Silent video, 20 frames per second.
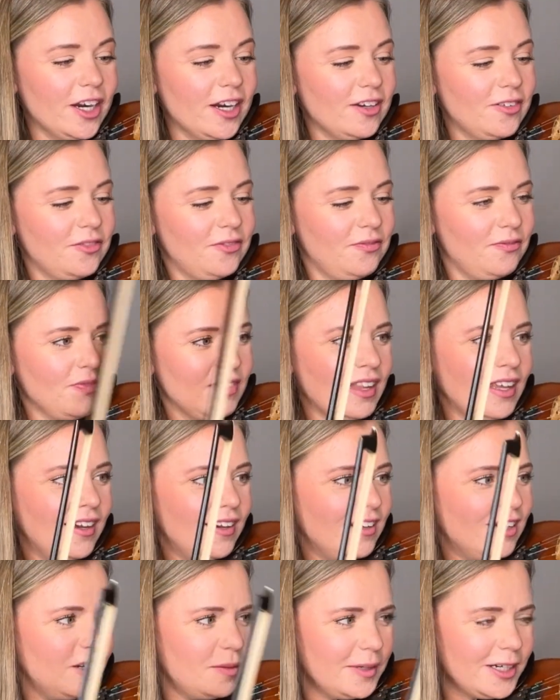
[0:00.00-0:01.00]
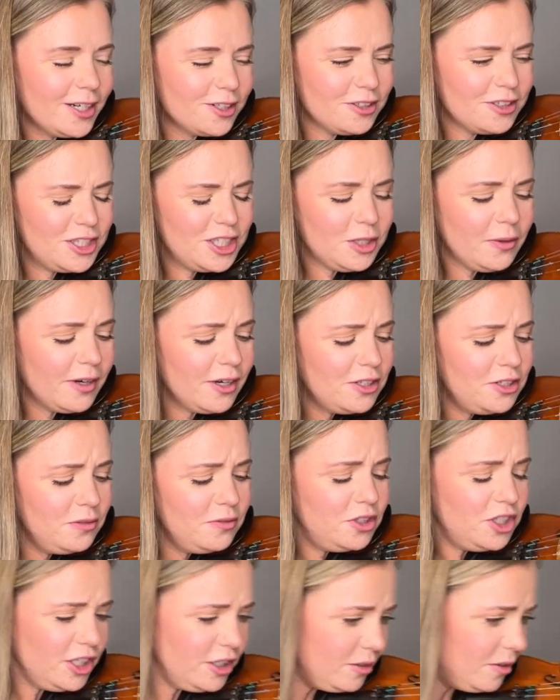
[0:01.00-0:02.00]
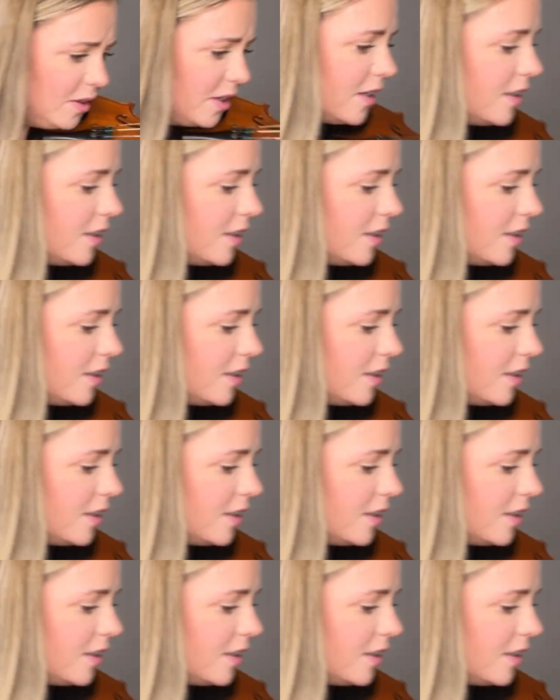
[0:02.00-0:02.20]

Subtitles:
Oh my gosh, it's so out of tune too.